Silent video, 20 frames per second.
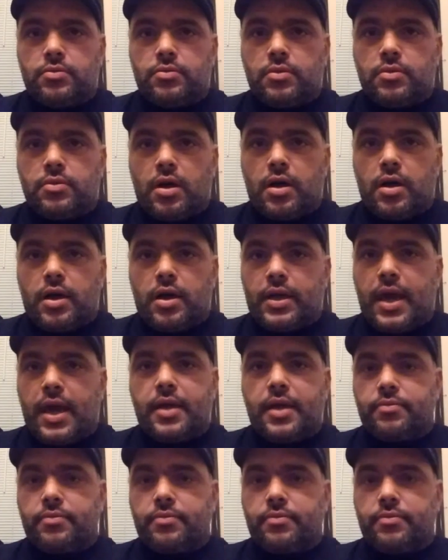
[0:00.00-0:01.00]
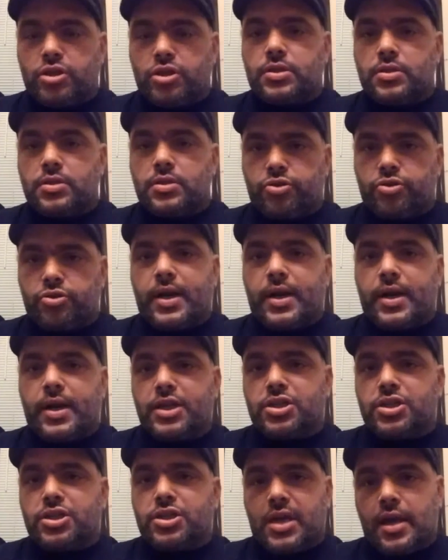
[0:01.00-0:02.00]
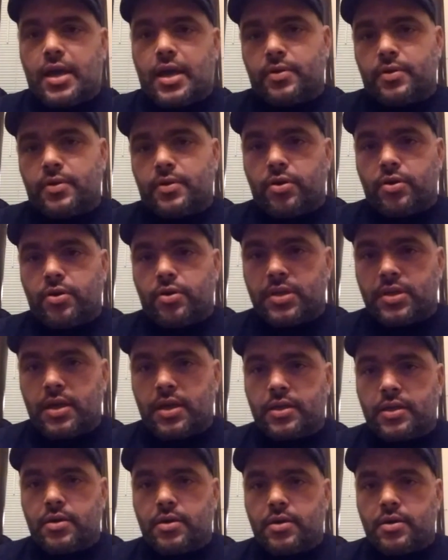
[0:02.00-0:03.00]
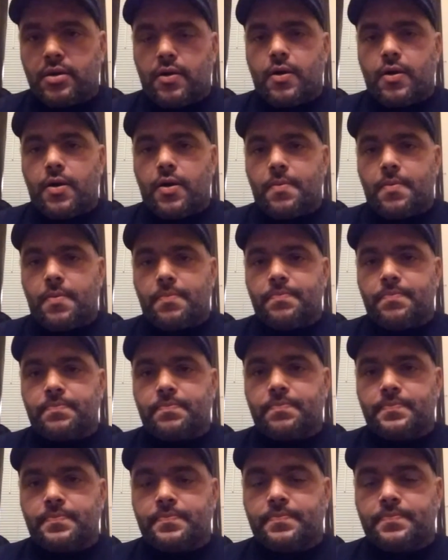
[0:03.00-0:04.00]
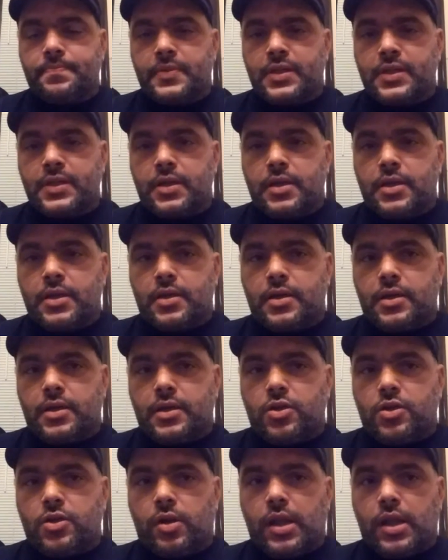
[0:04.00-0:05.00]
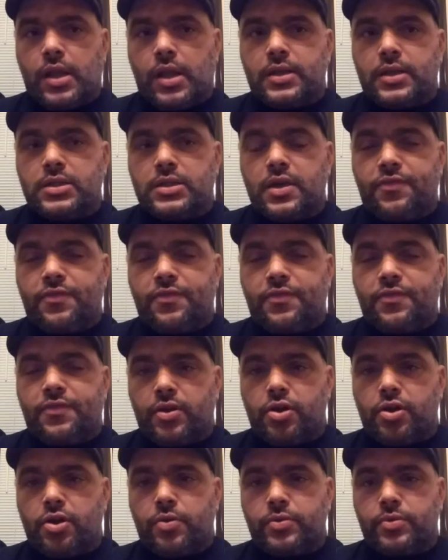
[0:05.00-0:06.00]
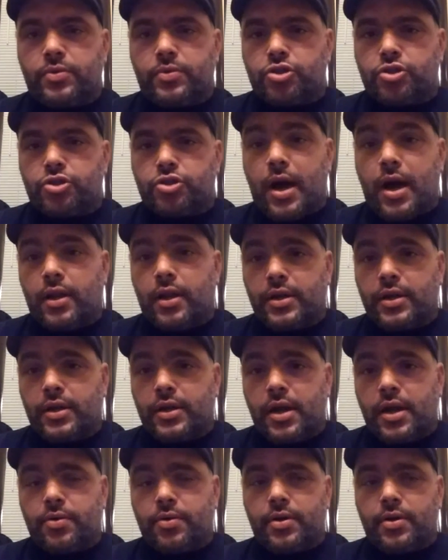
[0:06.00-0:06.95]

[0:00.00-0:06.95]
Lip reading: again, just try to educate. You know what I'm saying? A lot of stuff I learned was trial and error.